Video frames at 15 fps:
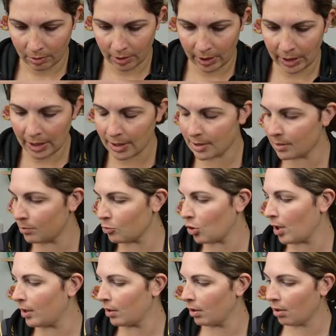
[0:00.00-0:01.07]
Needed some
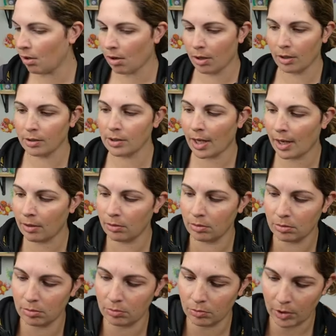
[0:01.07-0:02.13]
trainer cards. I don't
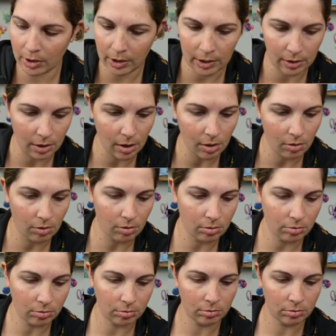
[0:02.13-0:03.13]
really know